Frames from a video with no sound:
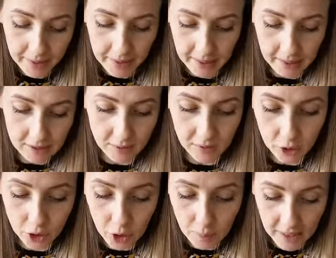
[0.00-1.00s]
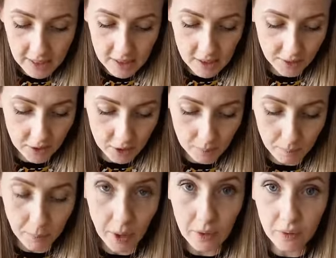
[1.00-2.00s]
Okay, so I've got two bits for
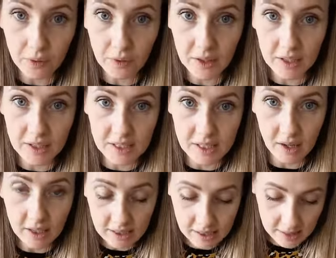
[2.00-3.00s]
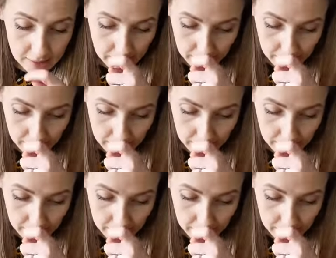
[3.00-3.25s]
both of the designs.